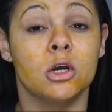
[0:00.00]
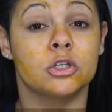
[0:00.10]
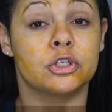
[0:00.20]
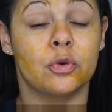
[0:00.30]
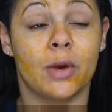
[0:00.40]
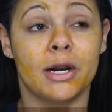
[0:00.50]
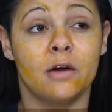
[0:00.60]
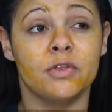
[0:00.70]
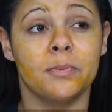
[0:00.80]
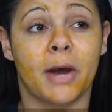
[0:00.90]
So right
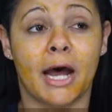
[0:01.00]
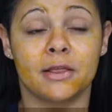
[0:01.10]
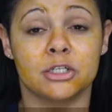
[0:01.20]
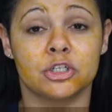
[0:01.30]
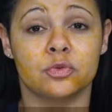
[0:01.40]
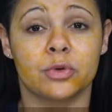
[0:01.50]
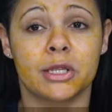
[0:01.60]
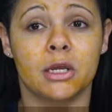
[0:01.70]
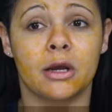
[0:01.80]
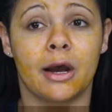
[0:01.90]
off the bat, this is
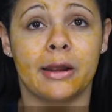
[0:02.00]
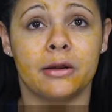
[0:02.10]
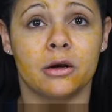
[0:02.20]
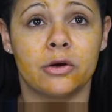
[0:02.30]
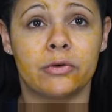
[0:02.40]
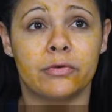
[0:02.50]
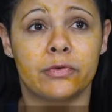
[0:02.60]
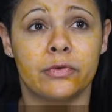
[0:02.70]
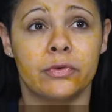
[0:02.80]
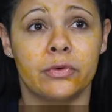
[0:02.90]
really kind of,